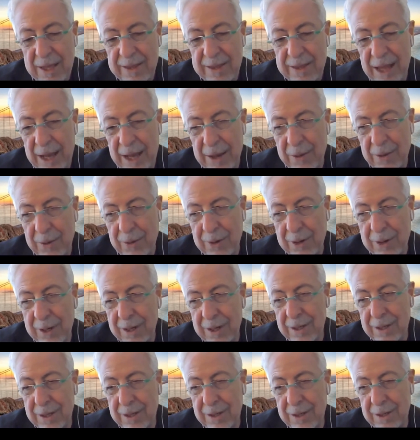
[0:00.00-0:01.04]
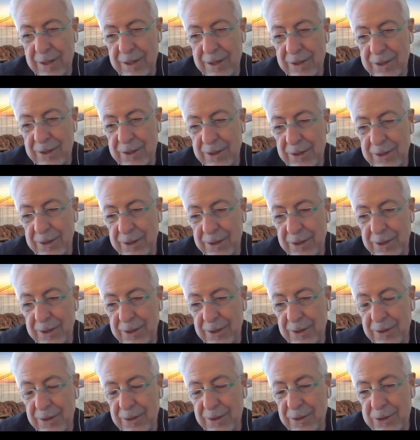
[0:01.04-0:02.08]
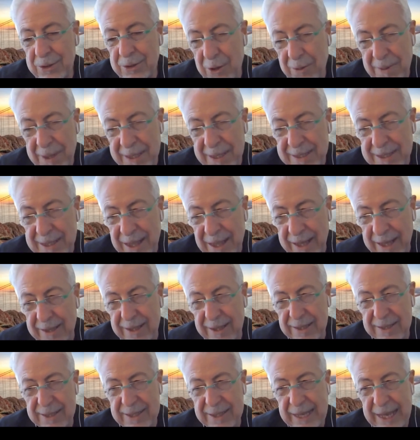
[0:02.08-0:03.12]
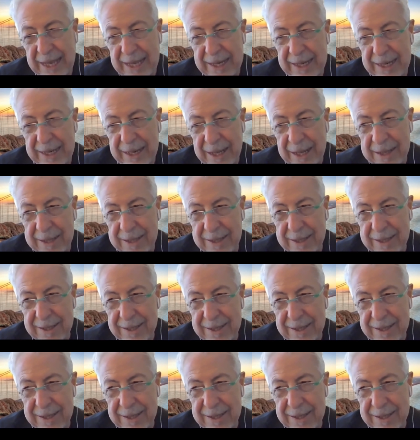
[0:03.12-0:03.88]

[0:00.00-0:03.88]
Now, the robots like this cannot